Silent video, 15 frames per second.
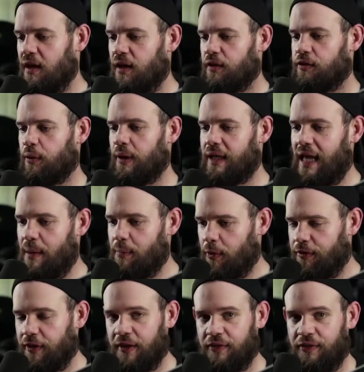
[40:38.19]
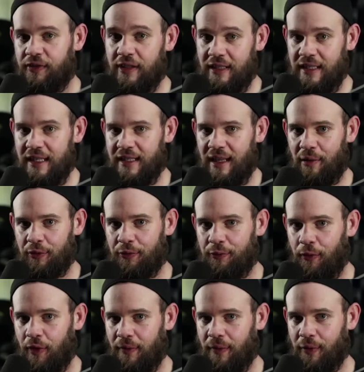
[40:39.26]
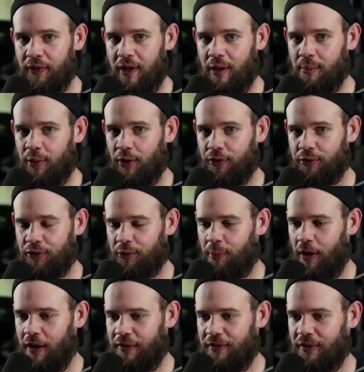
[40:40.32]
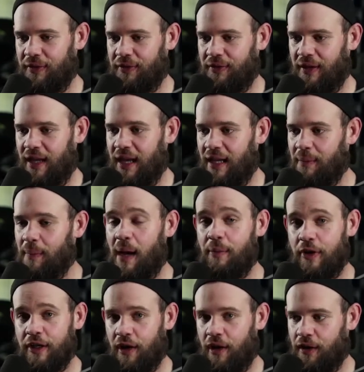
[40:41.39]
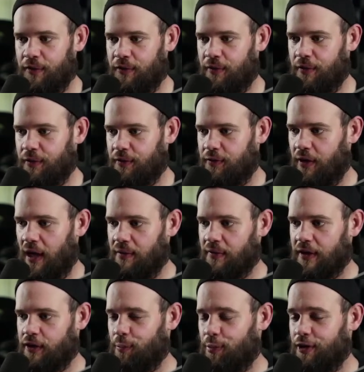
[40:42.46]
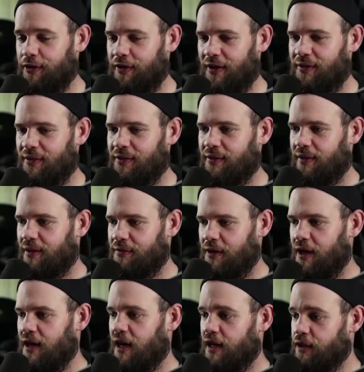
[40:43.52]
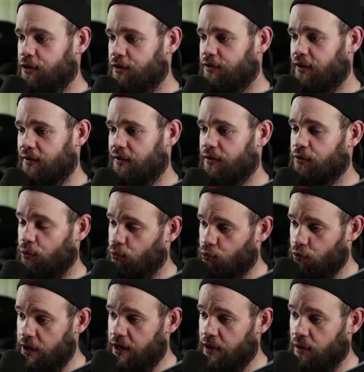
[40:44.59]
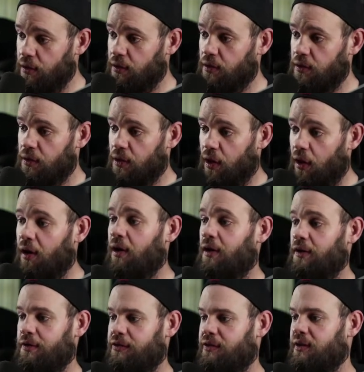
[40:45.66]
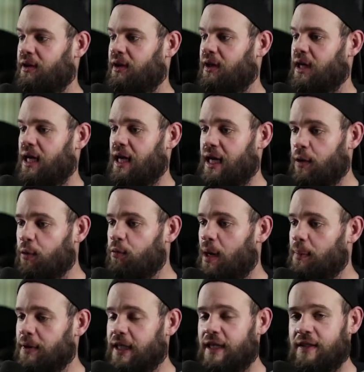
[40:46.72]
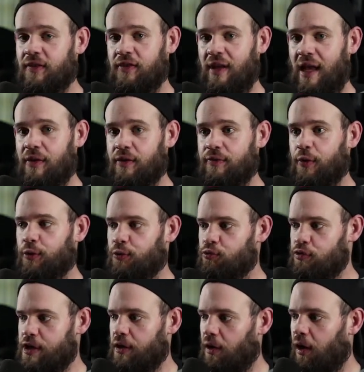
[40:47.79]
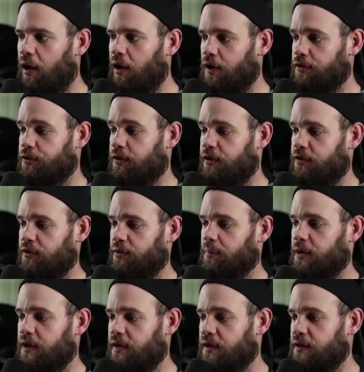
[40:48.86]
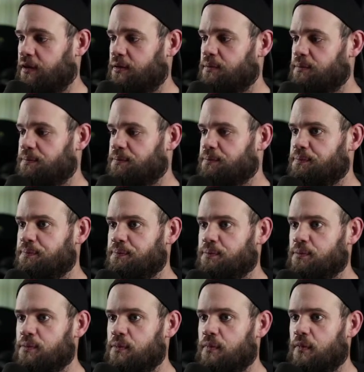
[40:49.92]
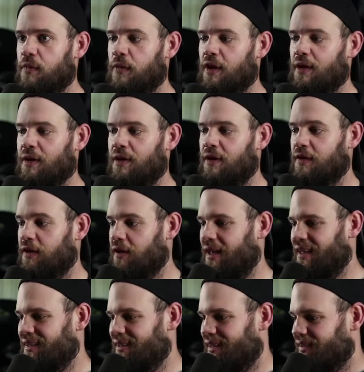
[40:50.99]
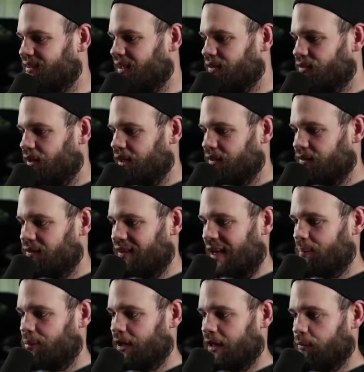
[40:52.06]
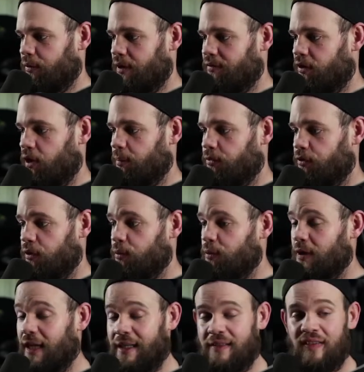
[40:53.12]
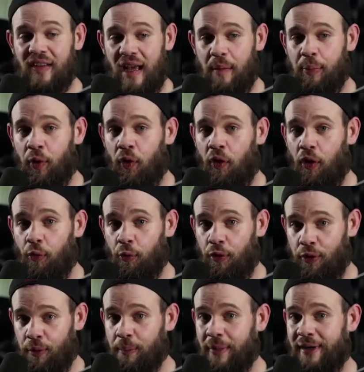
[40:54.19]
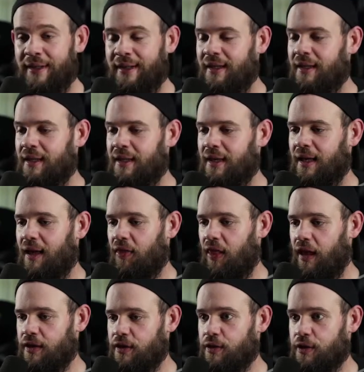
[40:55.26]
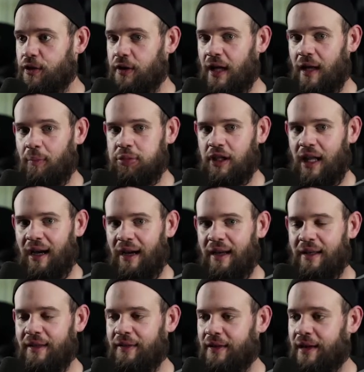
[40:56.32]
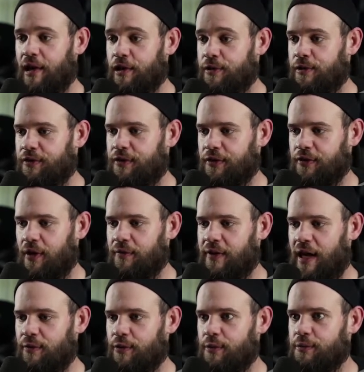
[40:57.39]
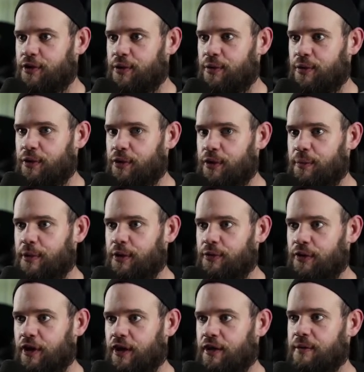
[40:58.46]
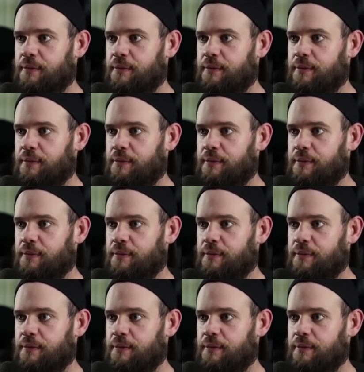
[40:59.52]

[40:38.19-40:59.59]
So it came with a CD that was full of those impulse responses and a memory card, so you could save like your presets and stuff, and you could set this to real halls, and it would replicate the sound of those real halls. So this is a big deal. It says on it sampling reverb, so you would like sample a room, and then you could apply the characteristics of that room to your music.